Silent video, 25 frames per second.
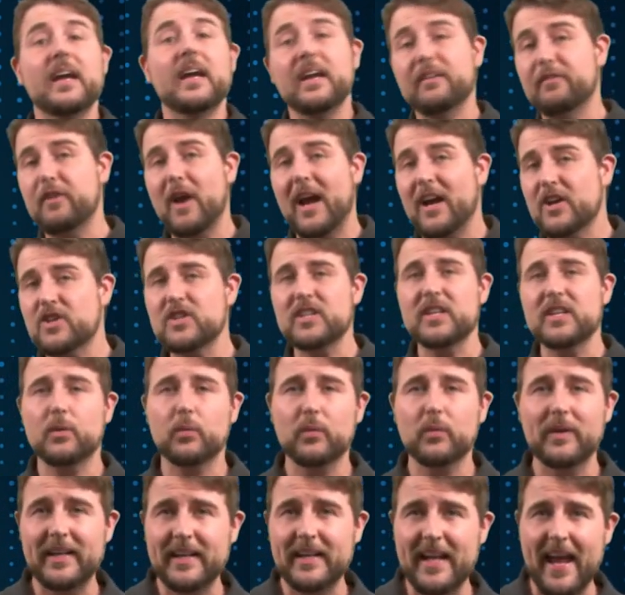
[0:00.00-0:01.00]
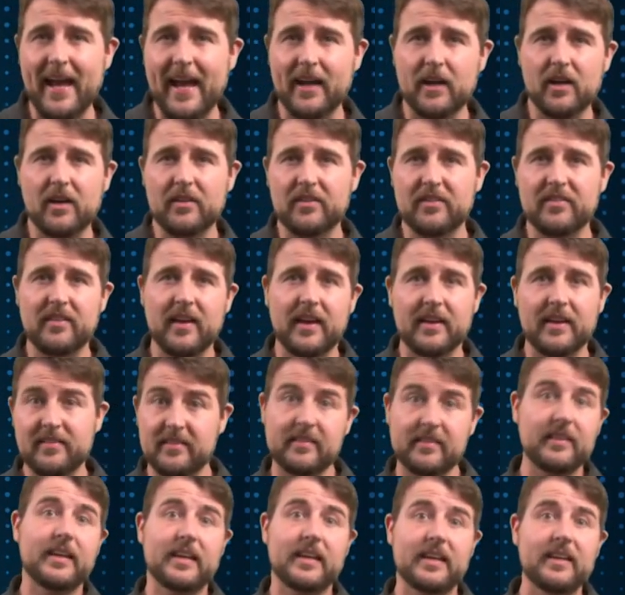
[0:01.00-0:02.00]
If you actually read
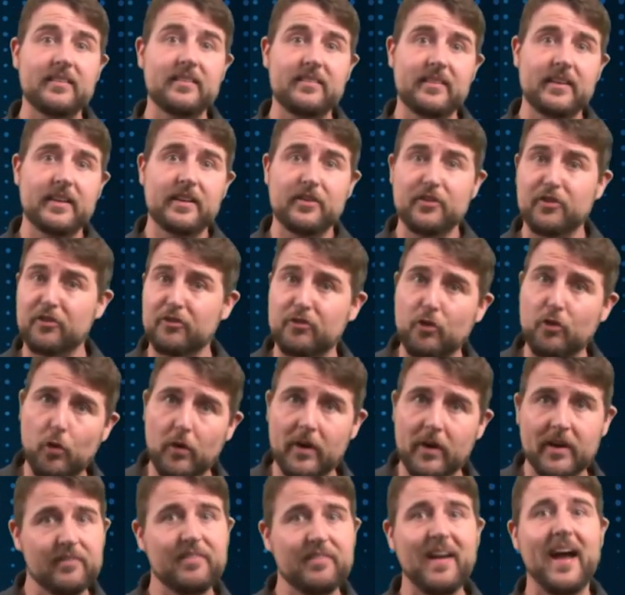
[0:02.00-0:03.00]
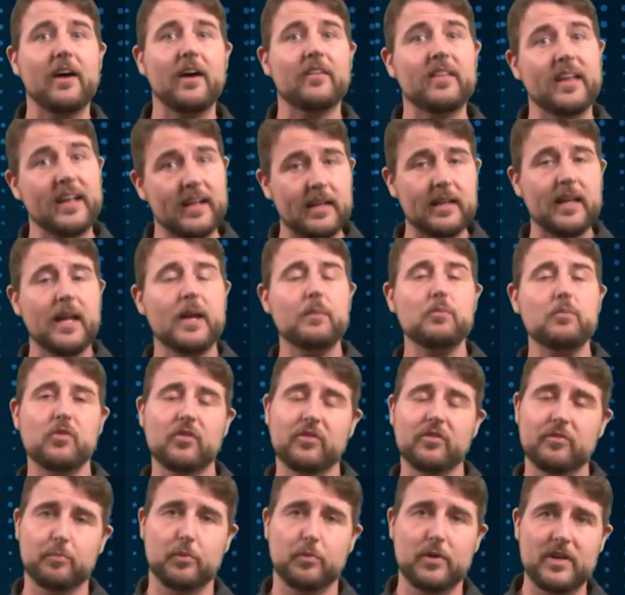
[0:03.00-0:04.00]
AnonSec's e-zine story of how they claim to
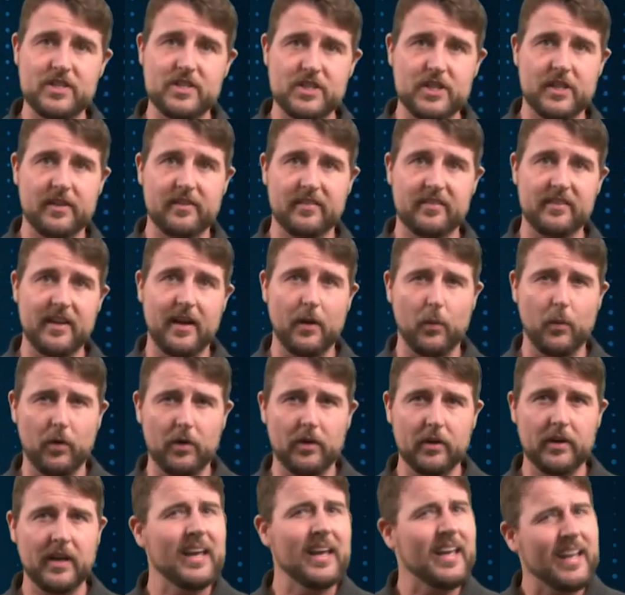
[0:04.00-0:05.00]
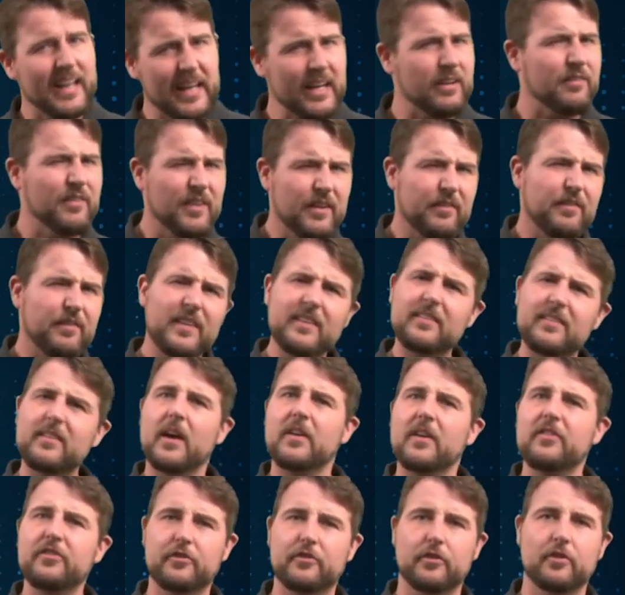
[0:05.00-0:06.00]
have breached this network, even if it
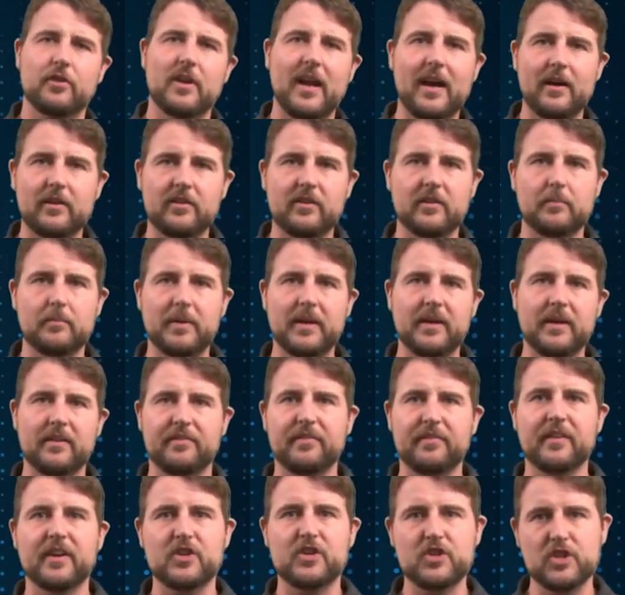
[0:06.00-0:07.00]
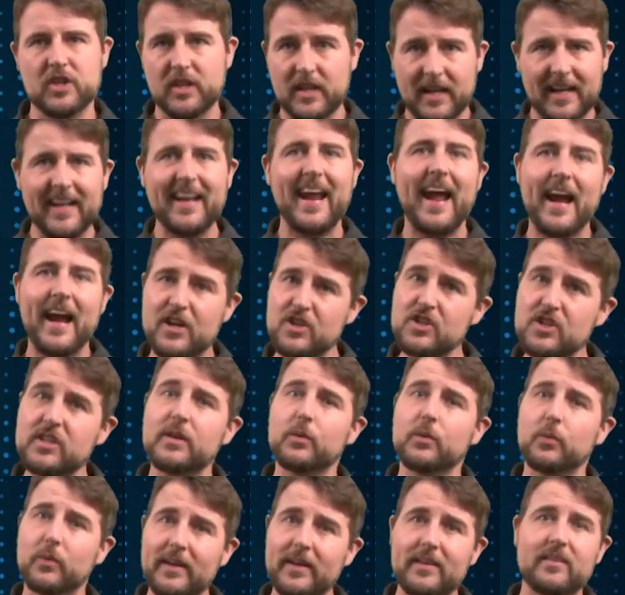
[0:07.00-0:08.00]
does does turn out to be a fiction, it
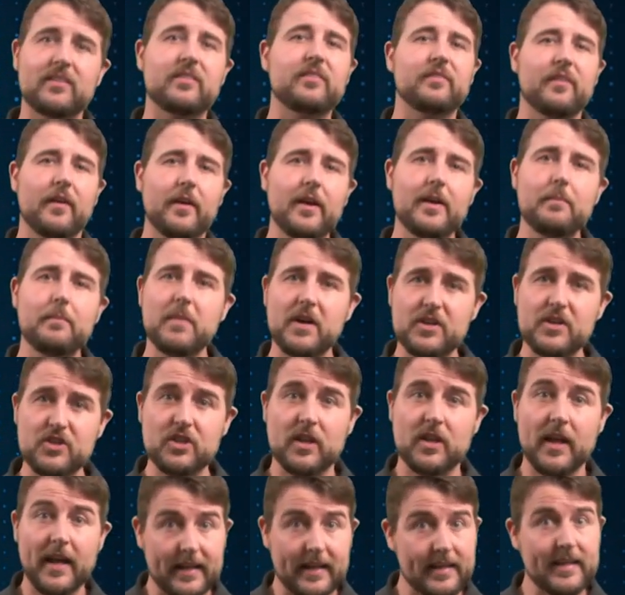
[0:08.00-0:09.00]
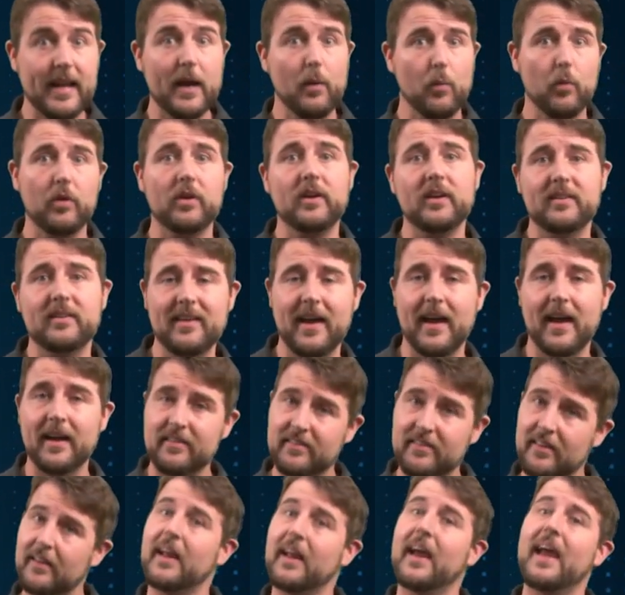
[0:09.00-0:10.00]
actually reads very much like network
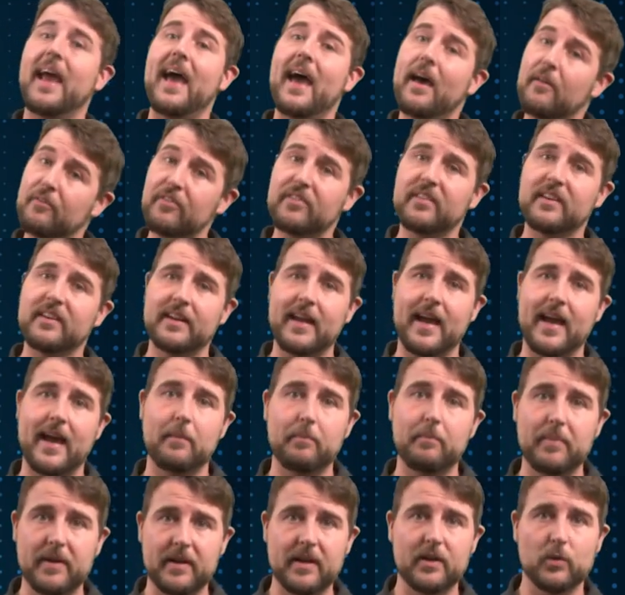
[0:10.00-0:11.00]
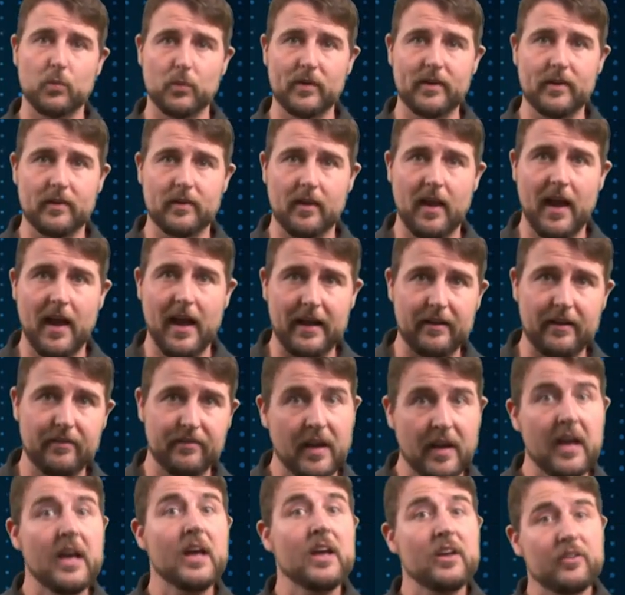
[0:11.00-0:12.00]
attacks that I have seen happen in real life.